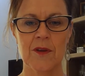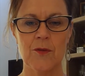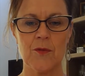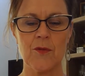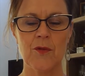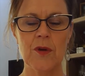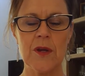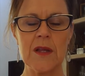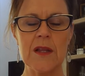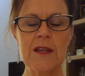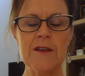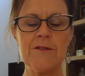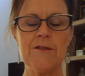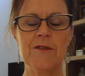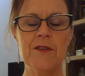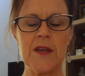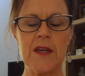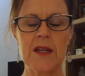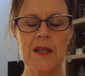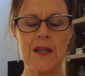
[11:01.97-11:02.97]
Really
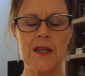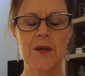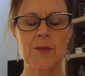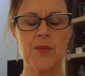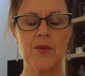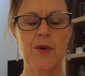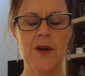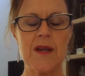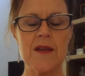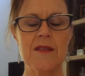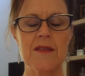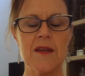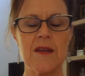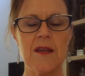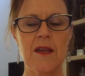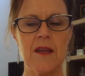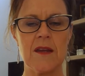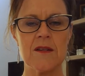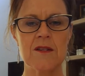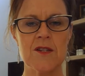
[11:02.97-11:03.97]
feel it, breathe it
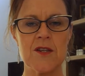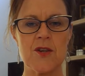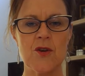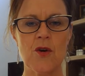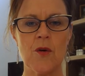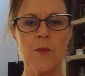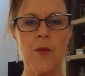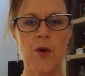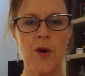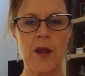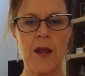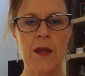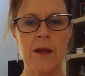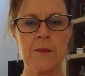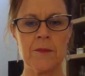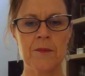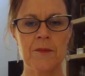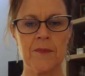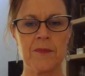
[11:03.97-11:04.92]
into your body,